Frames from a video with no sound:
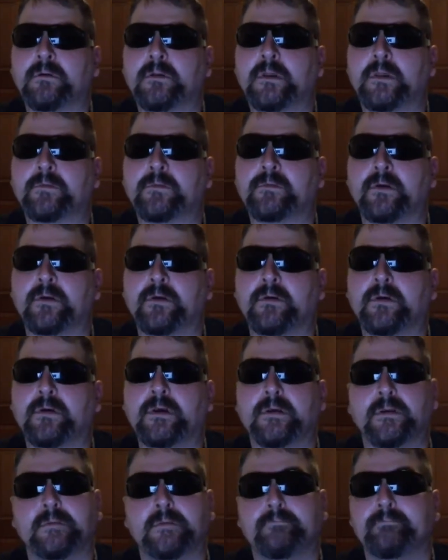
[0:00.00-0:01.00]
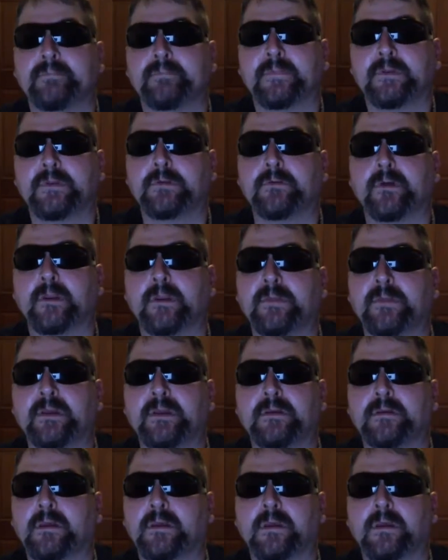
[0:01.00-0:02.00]
And so you know what I
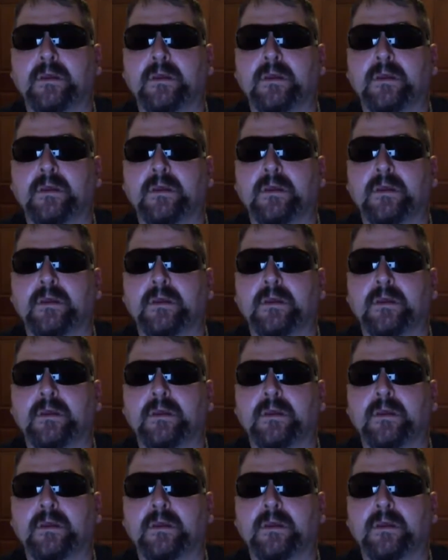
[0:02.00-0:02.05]
mean?